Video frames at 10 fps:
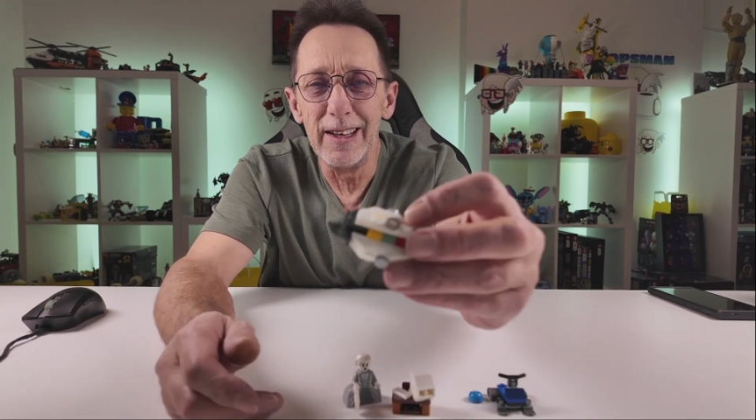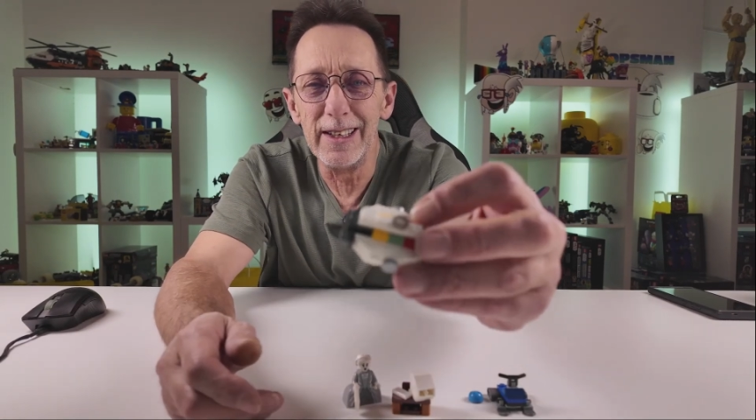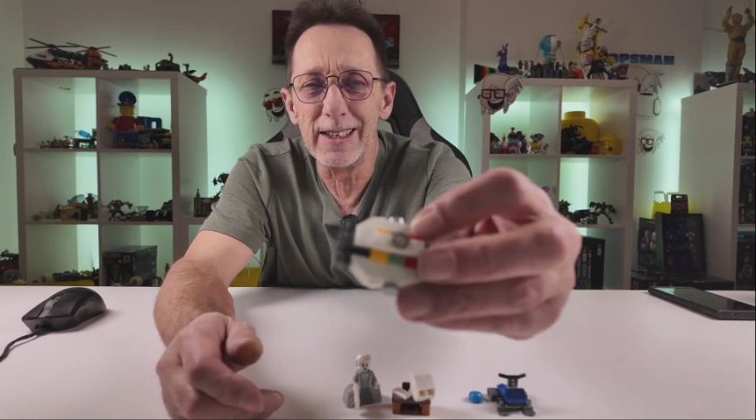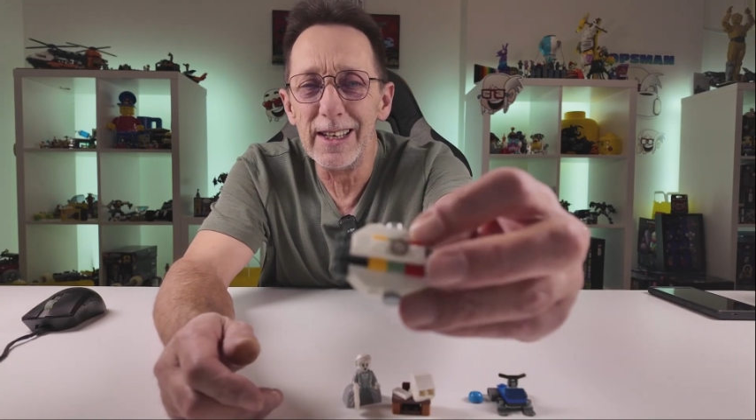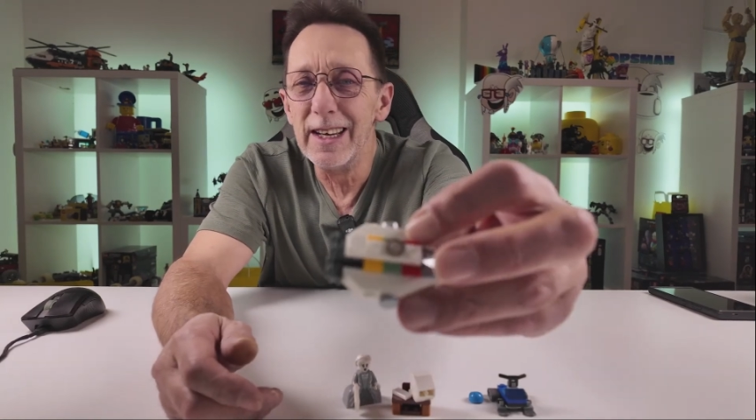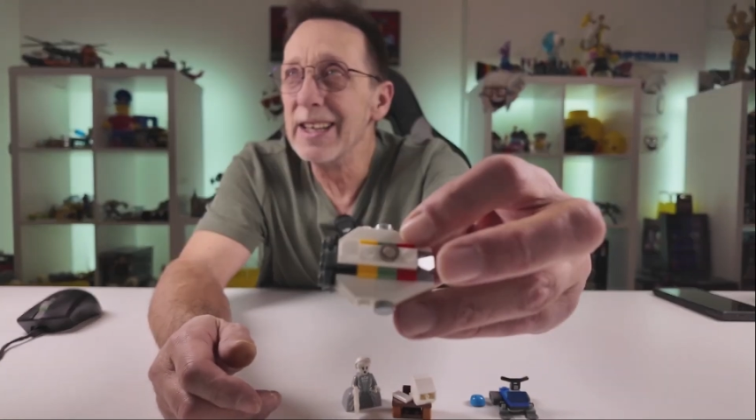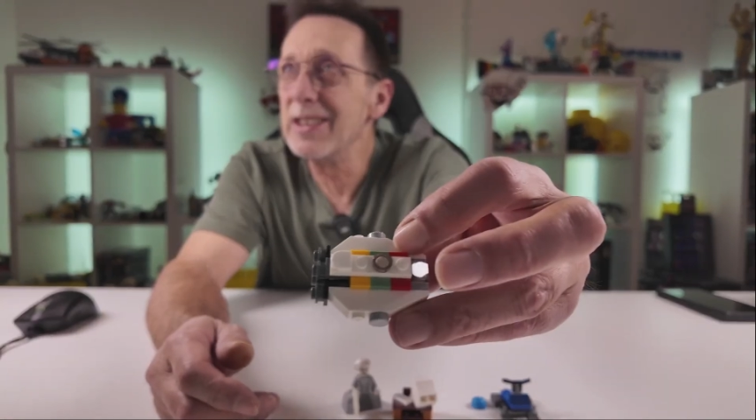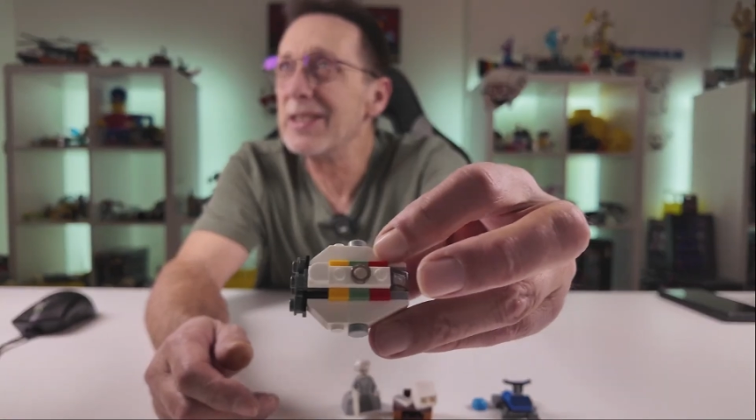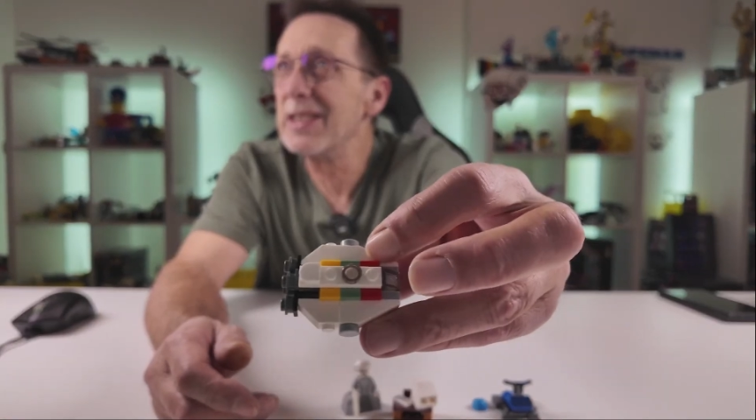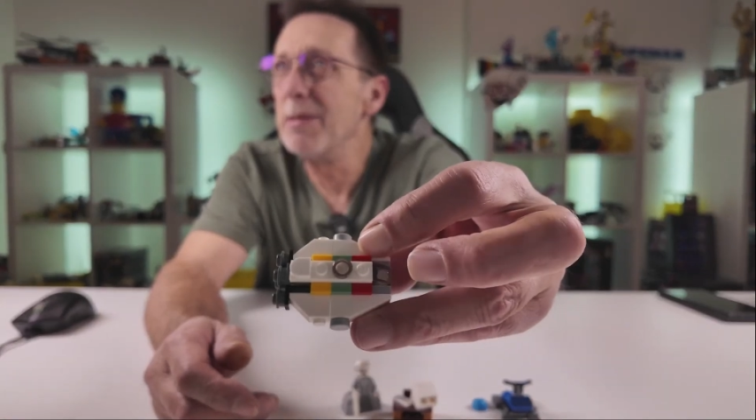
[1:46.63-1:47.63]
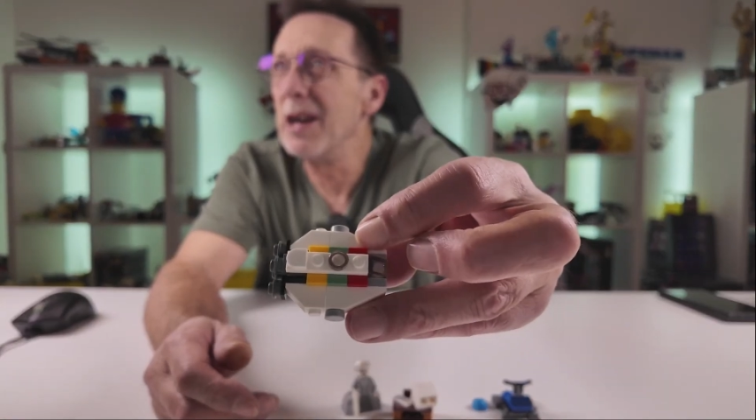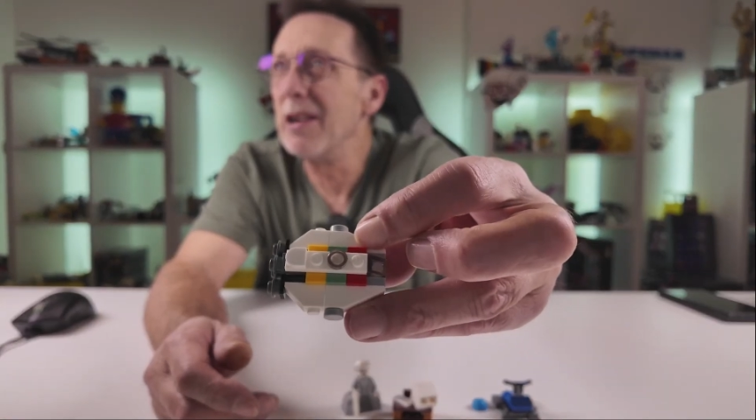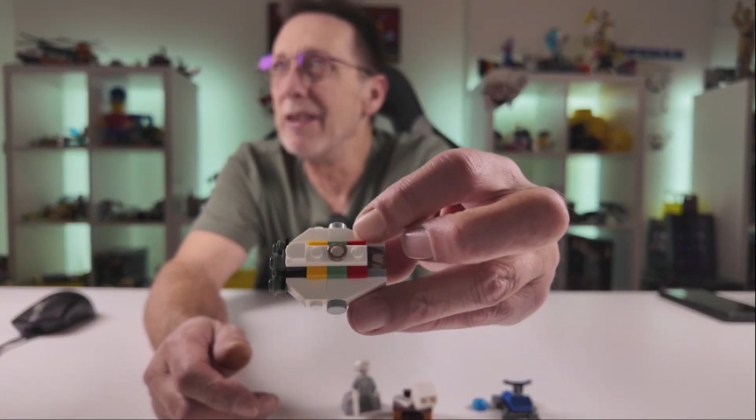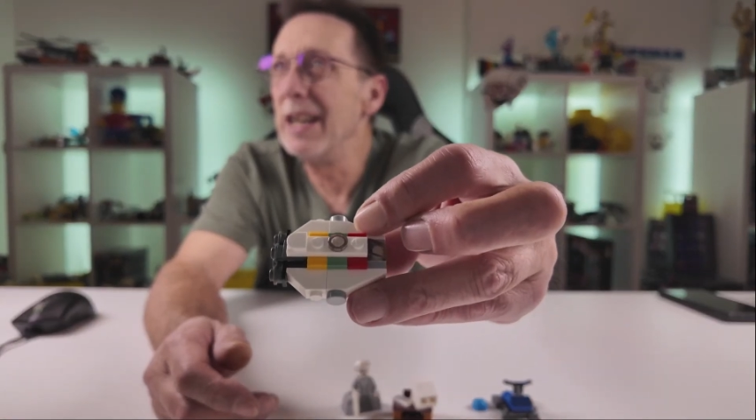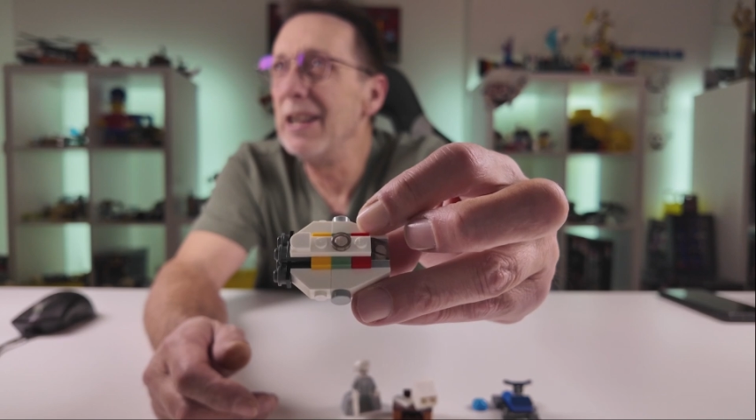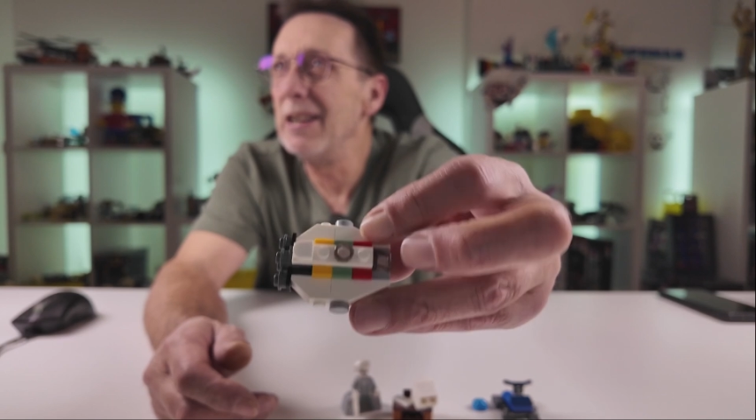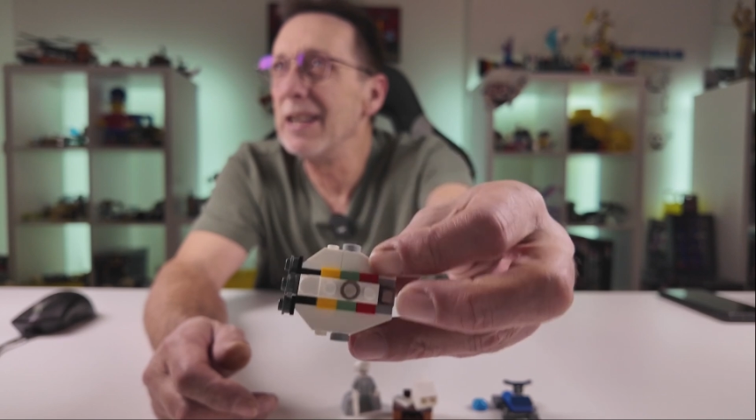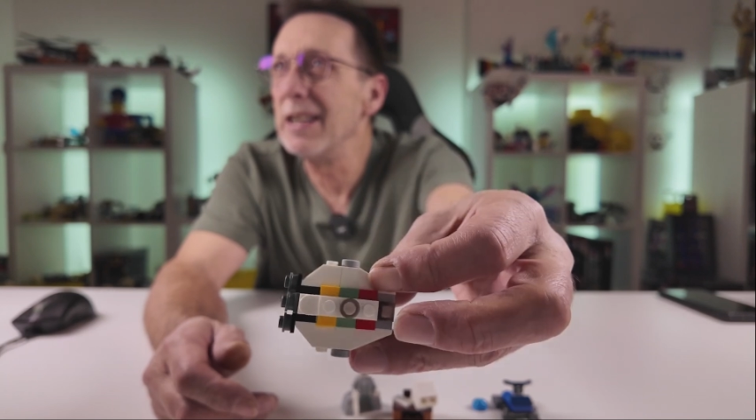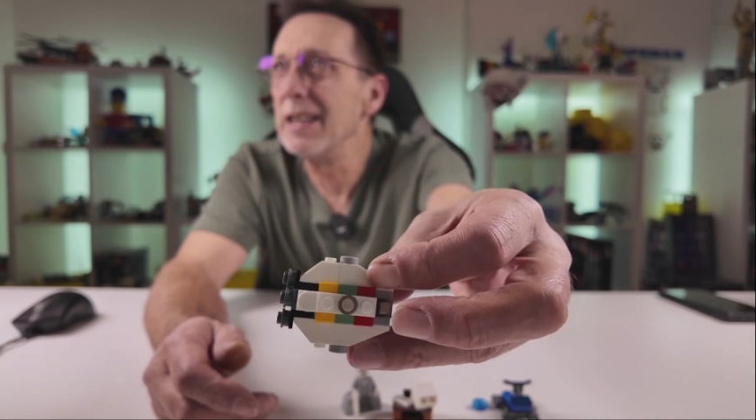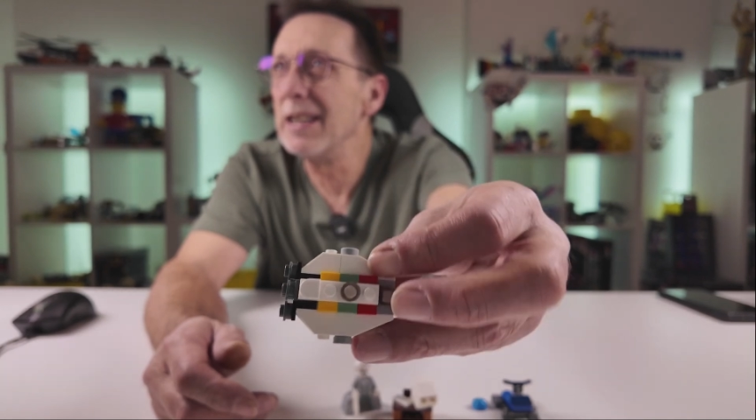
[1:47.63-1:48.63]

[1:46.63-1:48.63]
It's got some colour in it. Look.